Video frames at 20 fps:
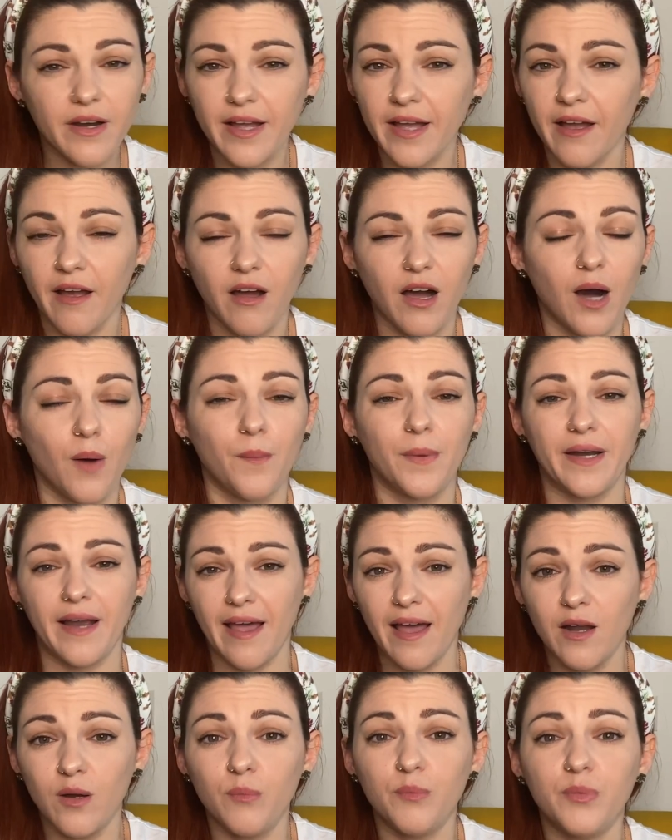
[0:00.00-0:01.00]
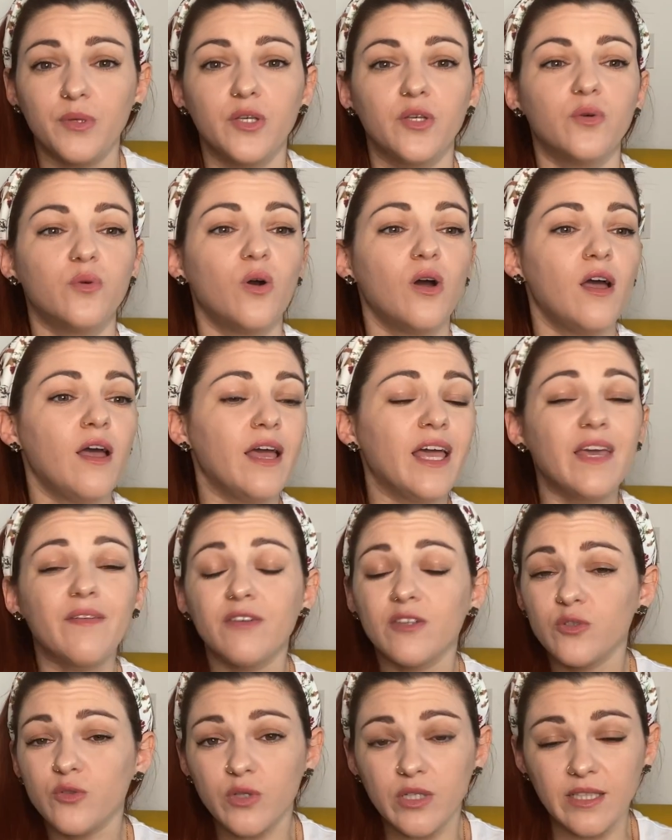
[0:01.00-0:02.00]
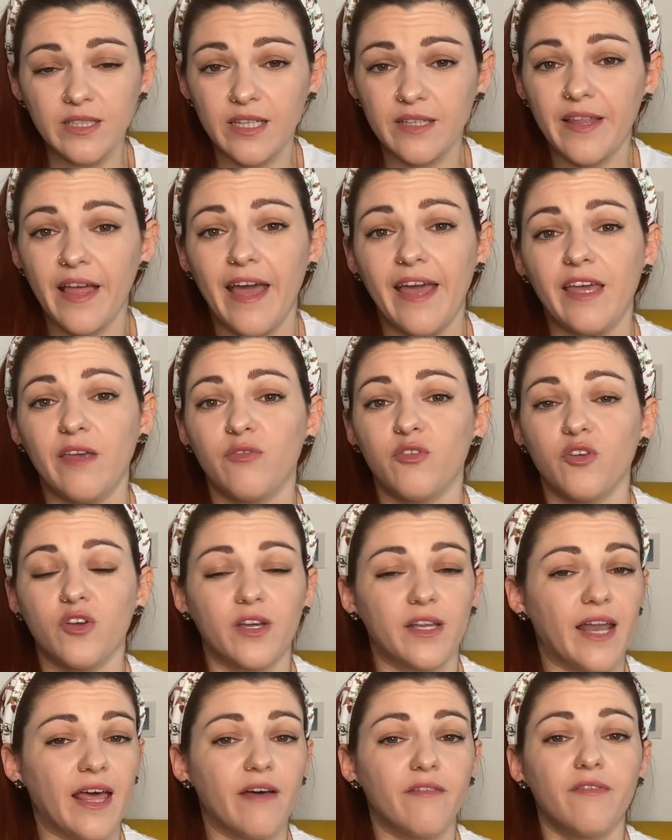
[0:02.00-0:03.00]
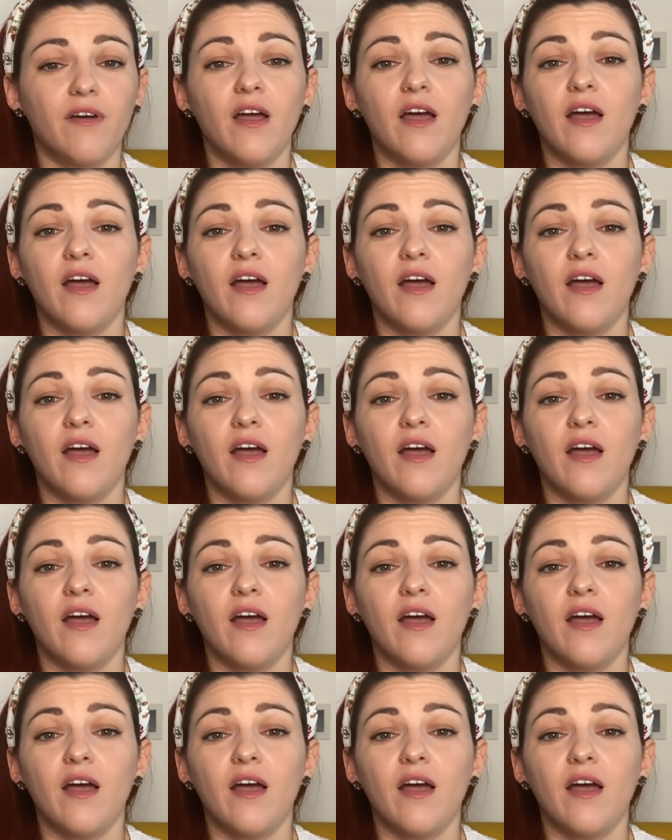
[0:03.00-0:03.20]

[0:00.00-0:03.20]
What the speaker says: can come and help you. Even during the day, if you can have